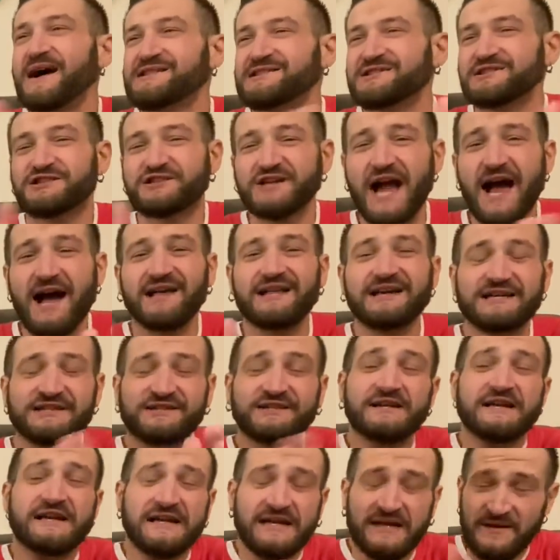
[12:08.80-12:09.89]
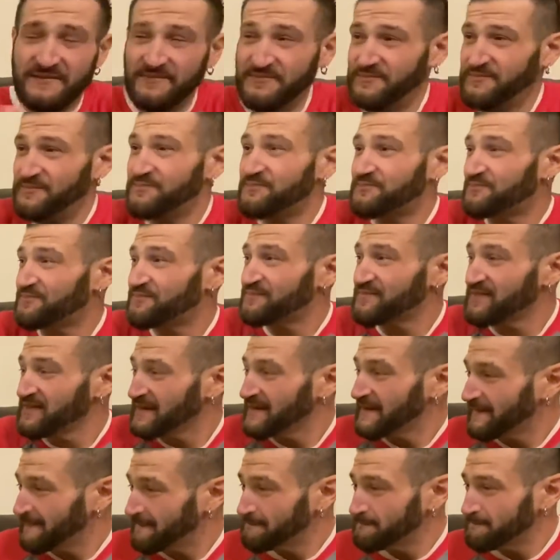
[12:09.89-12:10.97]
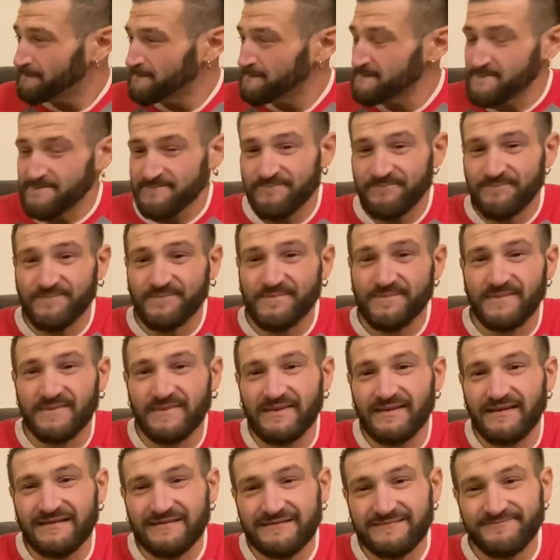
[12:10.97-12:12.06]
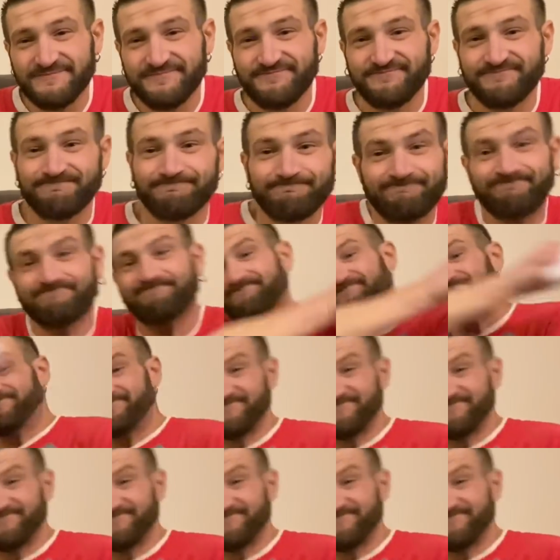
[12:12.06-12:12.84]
Challenge. I think Pikachu should get a shot because he'll probably do better than me.